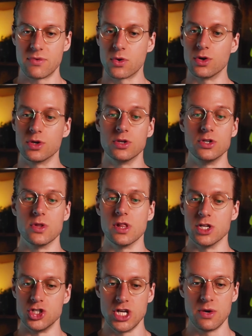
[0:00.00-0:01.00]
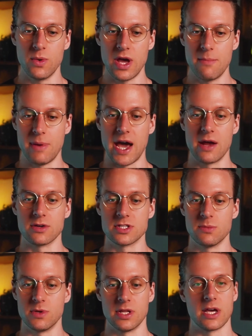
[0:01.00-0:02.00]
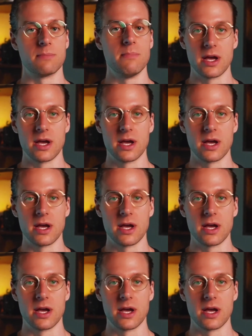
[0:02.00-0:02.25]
or you could do the legit way by hiring someone like